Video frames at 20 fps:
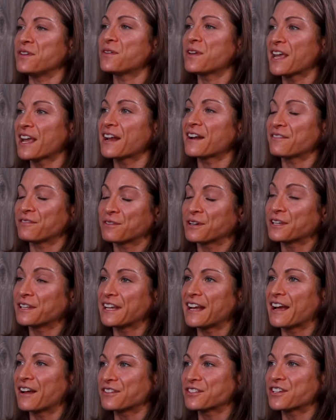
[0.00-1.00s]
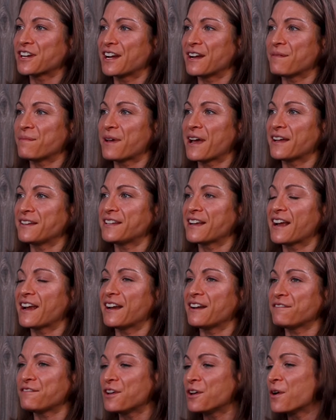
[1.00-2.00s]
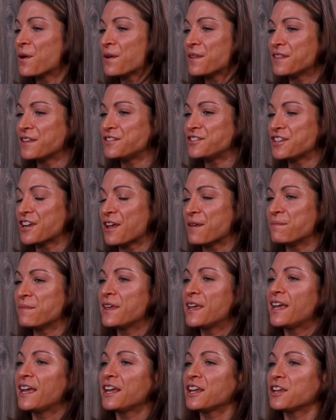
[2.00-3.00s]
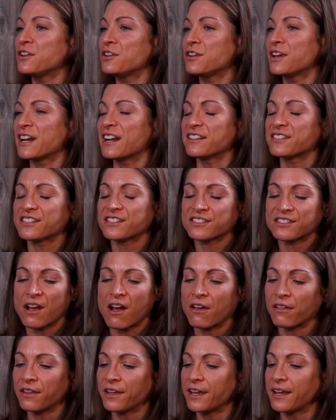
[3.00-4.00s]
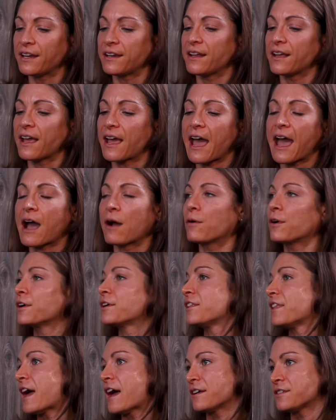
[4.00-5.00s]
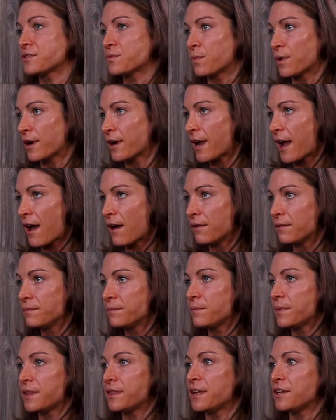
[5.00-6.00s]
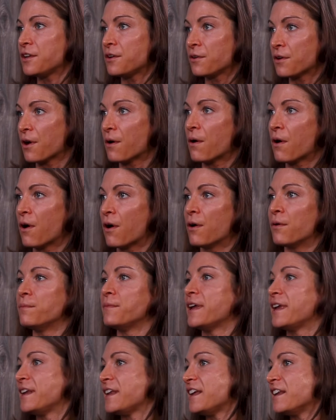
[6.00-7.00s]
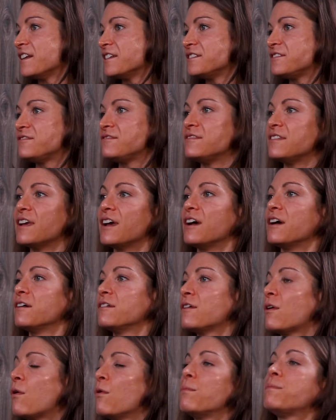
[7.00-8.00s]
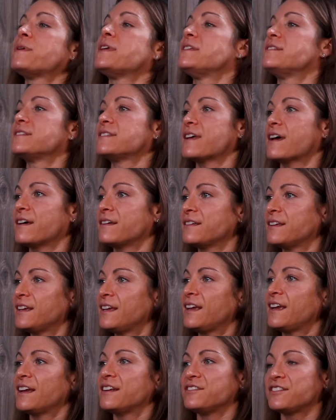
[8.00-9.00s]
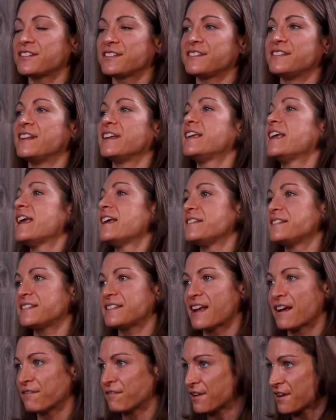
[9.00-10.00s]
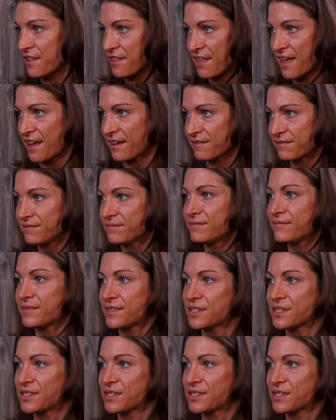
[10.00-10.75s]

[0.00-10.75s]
You can't really outtrain a bad diet. If you go in the gym, you get a solid hour-class workout, but then you go home and eat a whole pizza. It just negates everything.